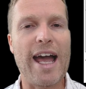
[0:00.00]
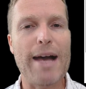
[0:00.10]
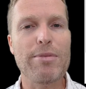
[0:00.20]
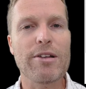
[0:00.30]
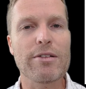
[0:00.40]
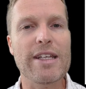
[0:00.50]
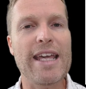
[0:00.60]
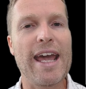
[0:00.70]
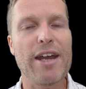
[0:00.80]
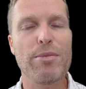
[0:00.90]
absolutely
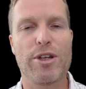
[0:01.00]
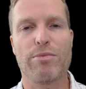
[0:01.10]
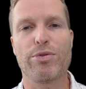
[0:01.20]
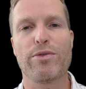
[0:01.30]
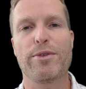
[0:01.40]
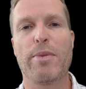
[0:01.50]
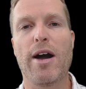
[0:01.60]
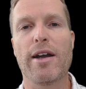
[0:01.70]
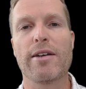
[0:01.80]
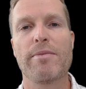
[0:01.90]
can be improved
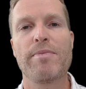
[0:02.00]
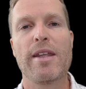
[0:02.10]
upon,